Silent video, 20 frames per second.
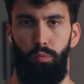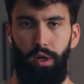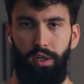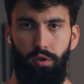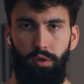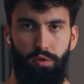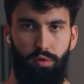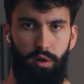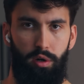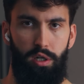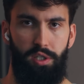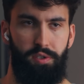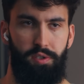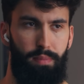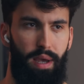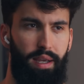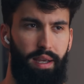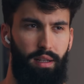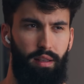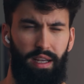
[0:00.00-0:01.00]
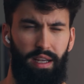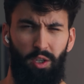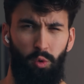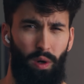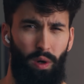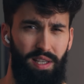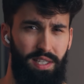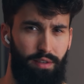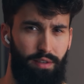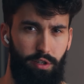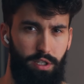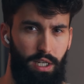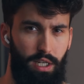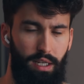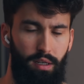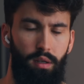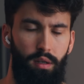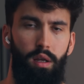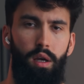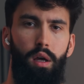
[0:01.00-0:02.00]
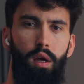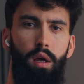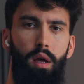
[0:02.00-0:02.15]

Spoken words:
Brett Contreras back in like 2017